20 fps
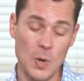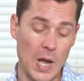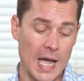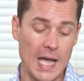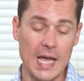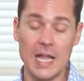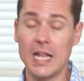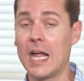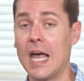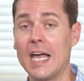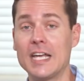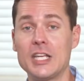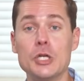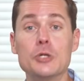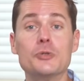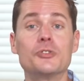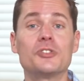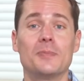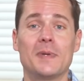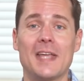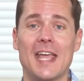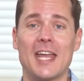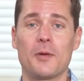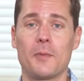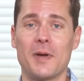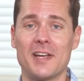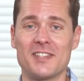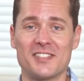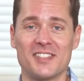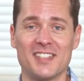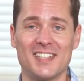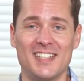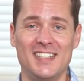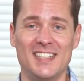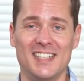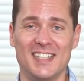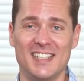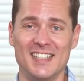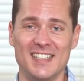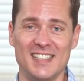Well, I used to be anyways.
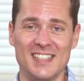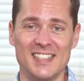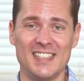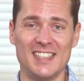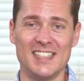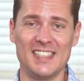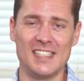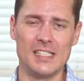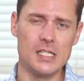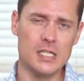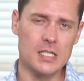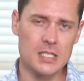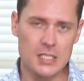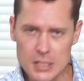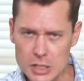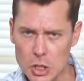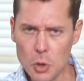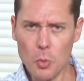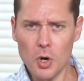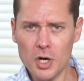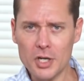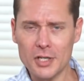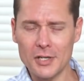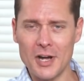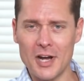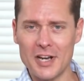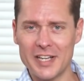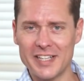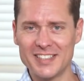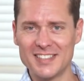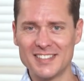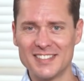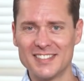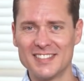Still working on it.